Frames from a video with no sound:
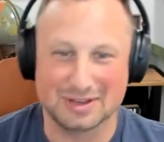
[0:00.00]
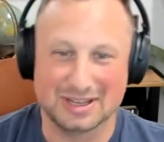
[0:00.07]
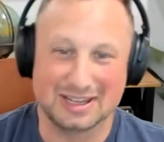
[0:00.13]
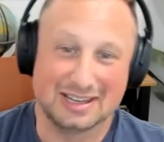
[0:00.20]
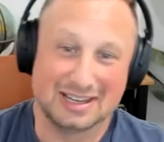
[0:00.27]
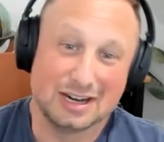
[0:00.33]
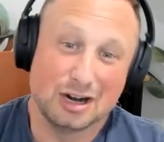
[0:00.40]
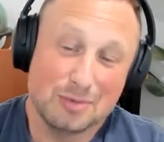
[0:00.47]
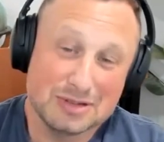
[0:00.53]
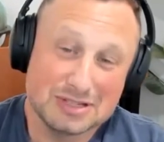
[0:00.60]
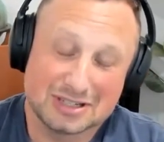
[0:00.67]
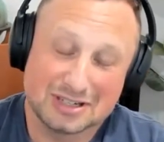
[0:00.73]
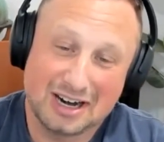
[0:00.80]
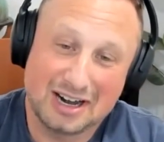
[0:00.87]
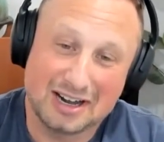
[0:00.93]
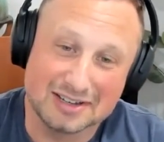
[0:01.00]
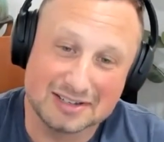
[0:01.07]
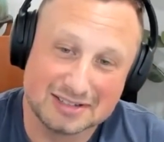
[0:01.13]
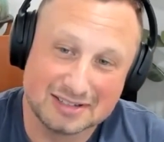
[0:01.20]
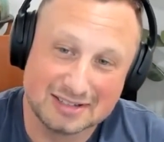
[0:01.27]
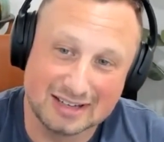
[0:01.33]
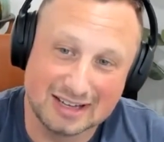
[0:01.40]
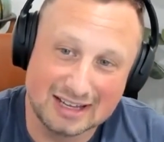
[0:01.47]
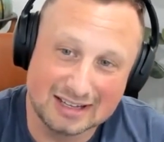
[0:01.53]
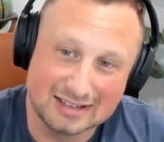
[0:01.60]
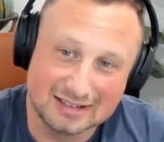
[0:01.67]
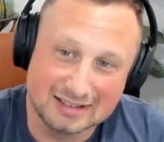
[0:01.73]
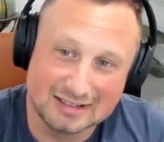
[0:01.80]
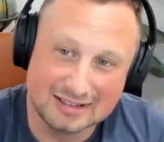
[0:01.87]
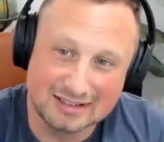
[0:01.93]
it opens their eyes,
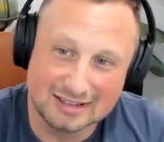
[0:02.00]
and,